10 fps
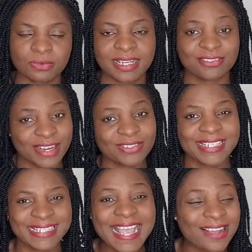Well, I try to
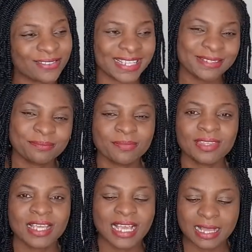eat healthy,
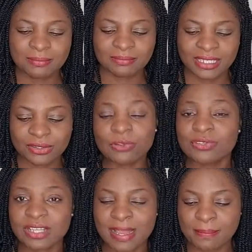and
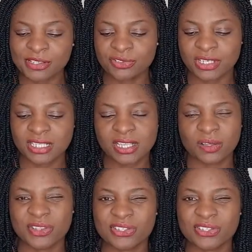also let my children eat healthy,